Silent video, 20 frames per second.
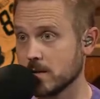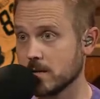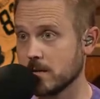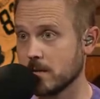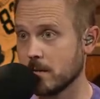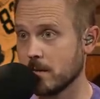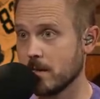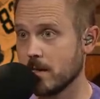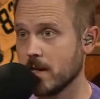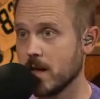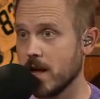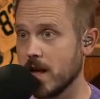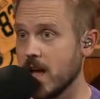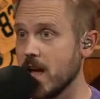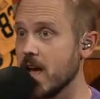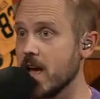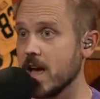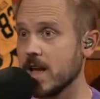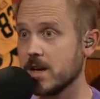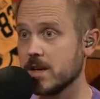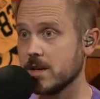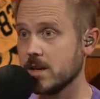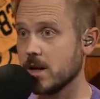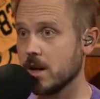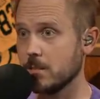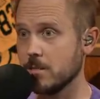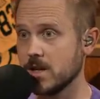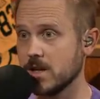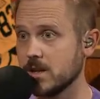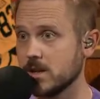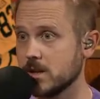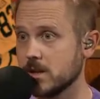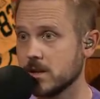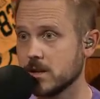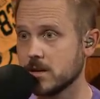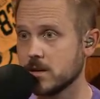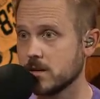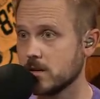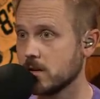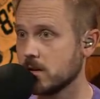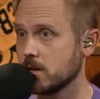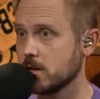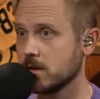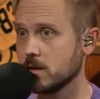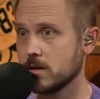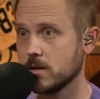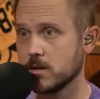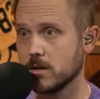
Yes, he is the 9-route field